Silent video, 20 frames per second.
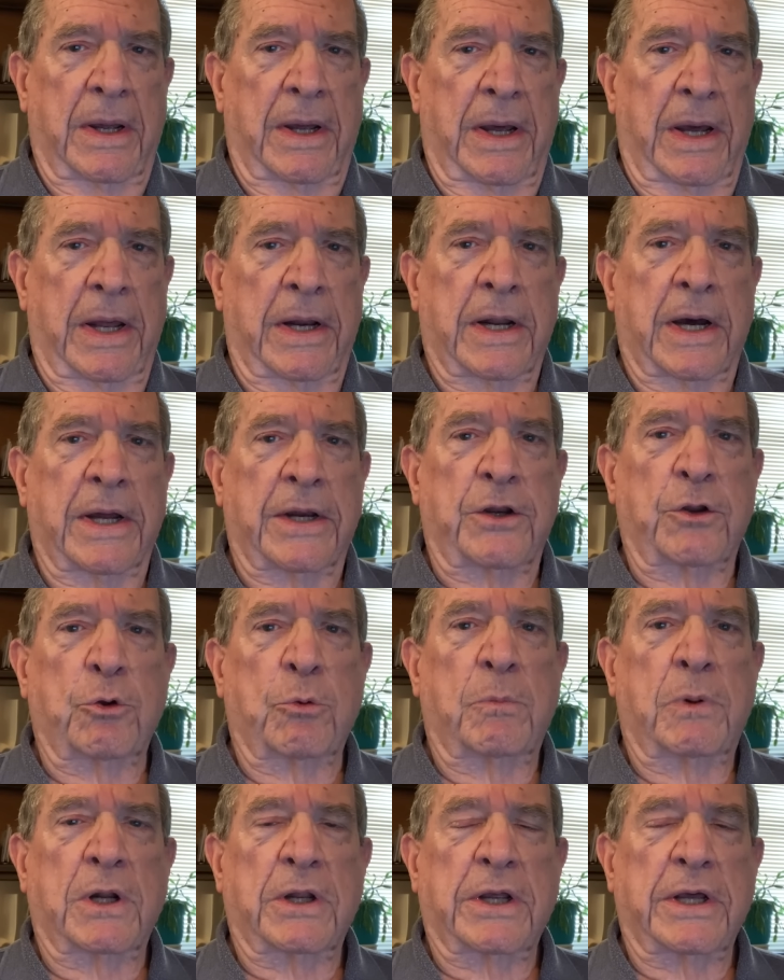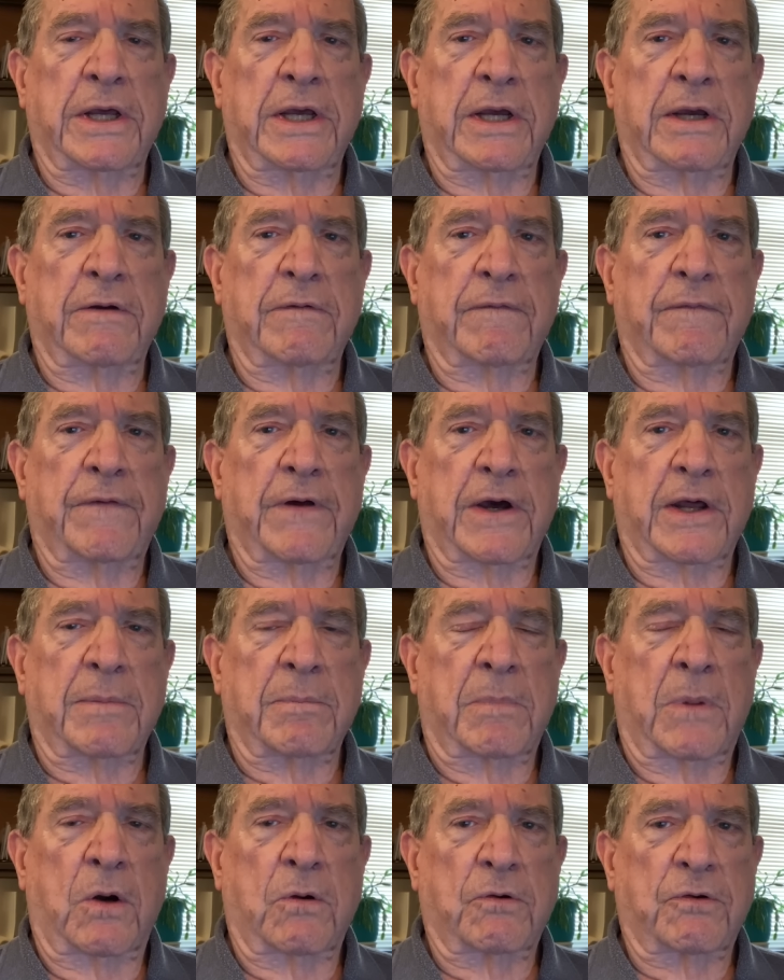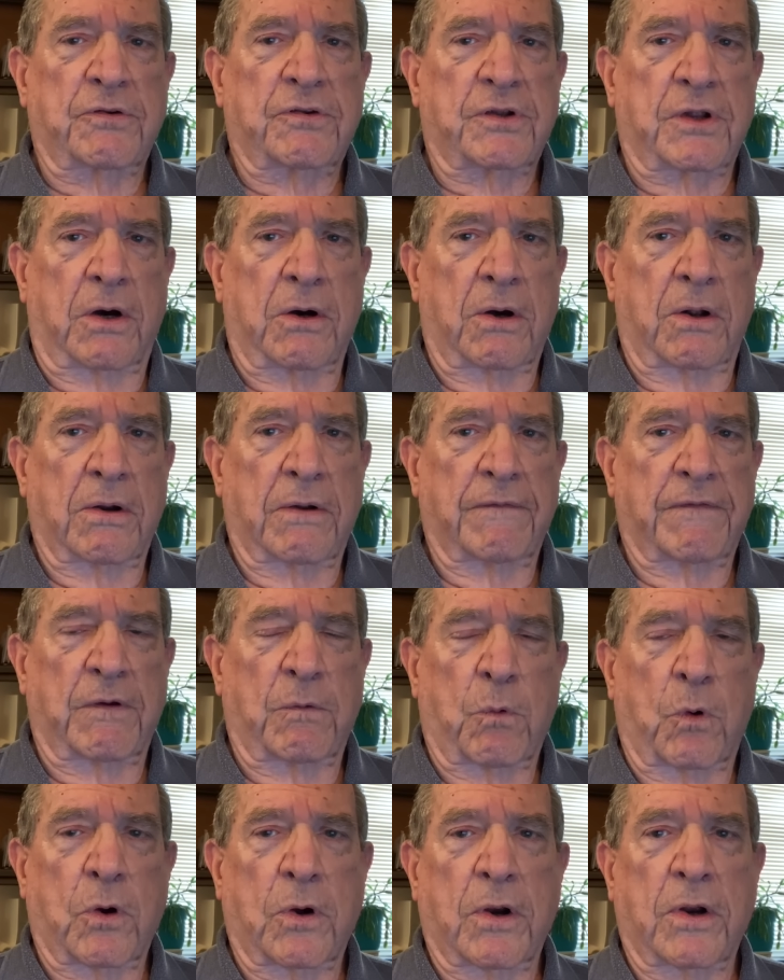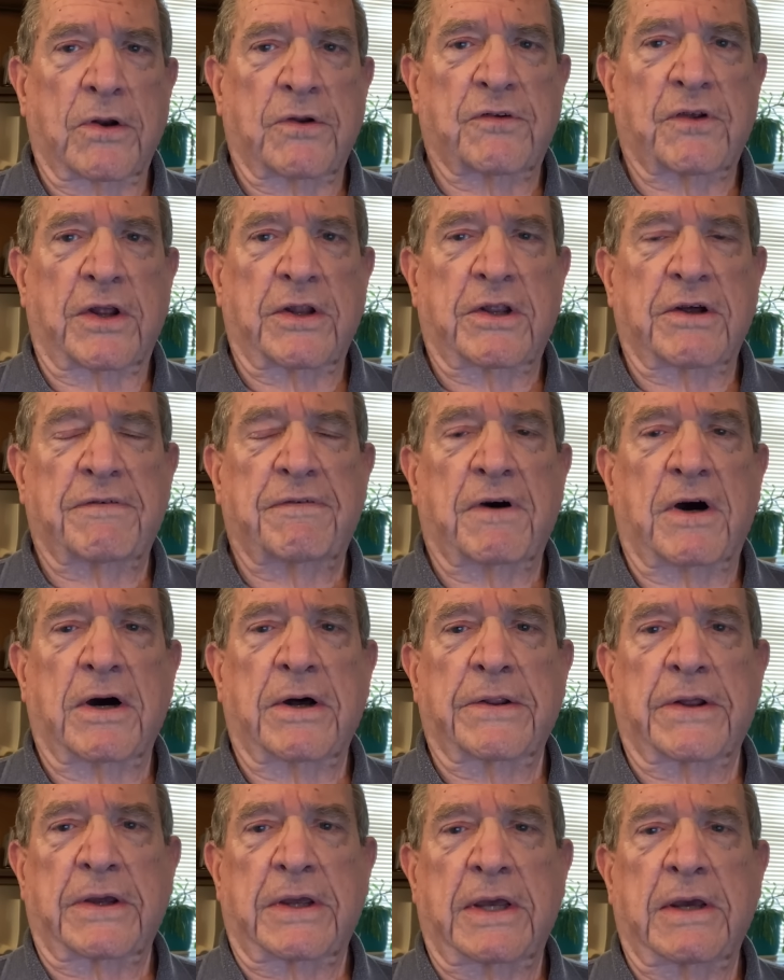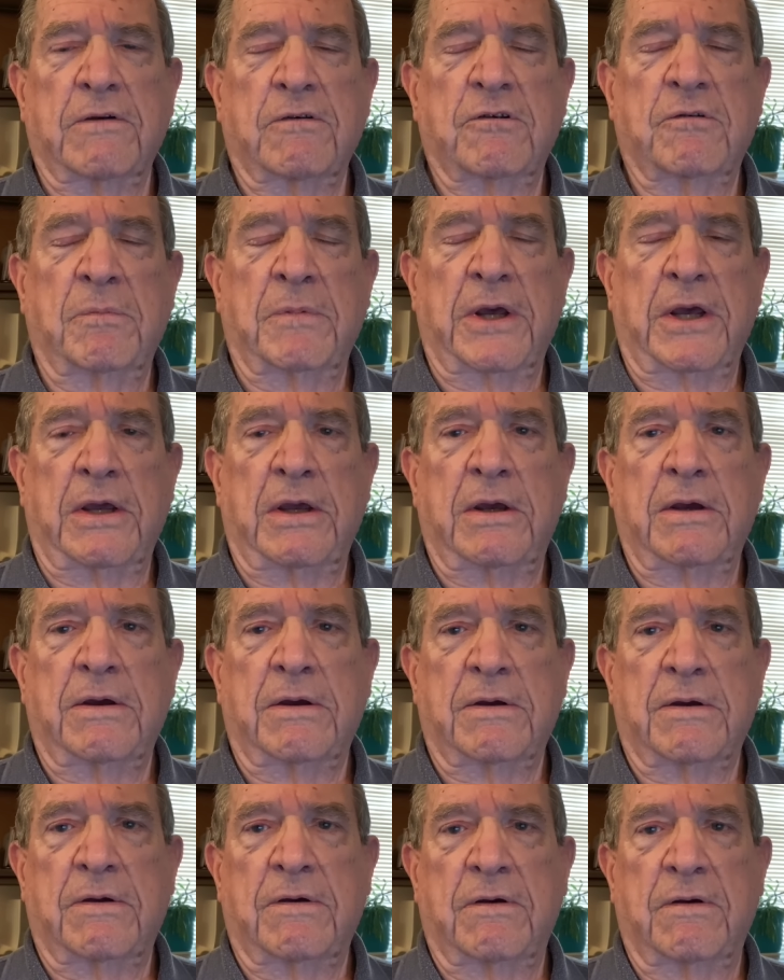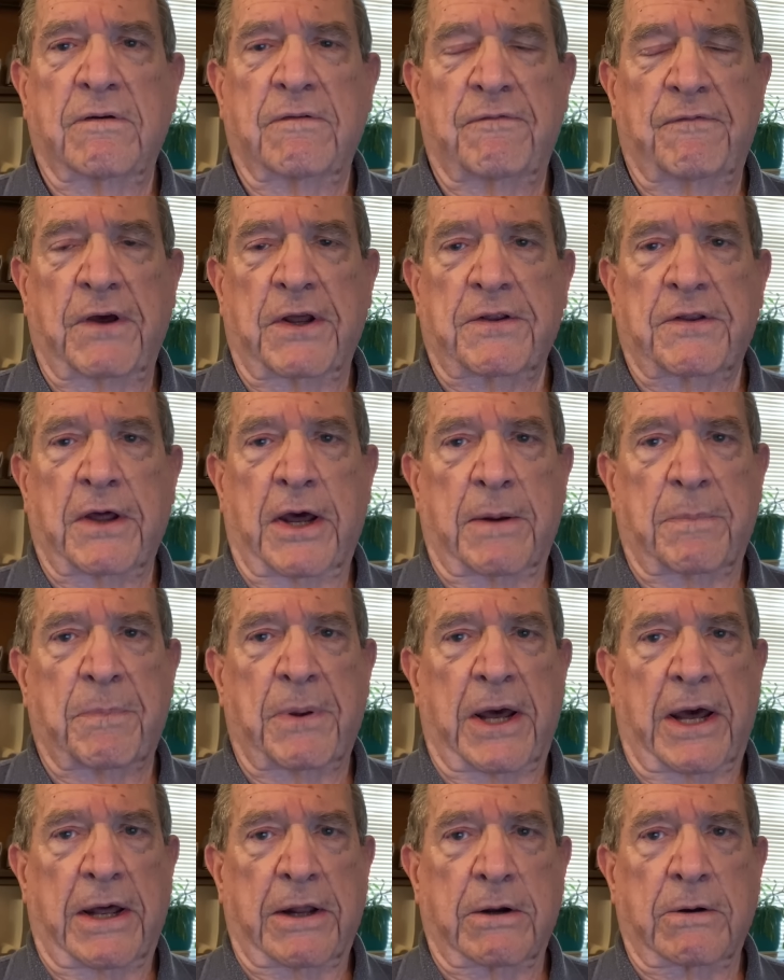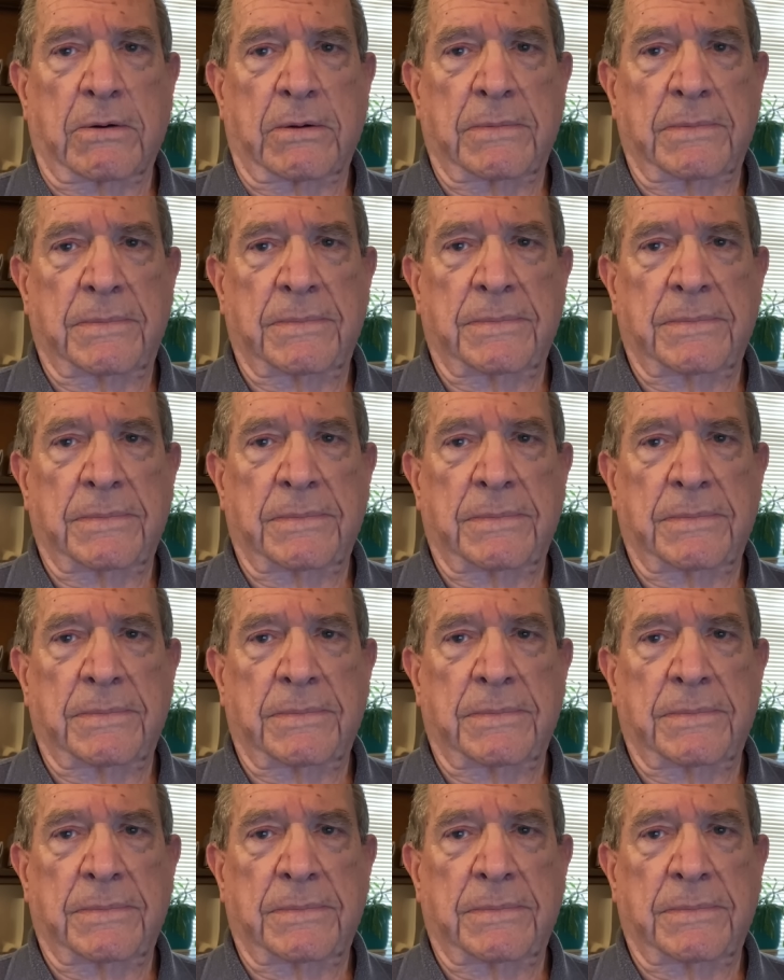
And I do believe that most all of the words that the Father gives me fit that pattern.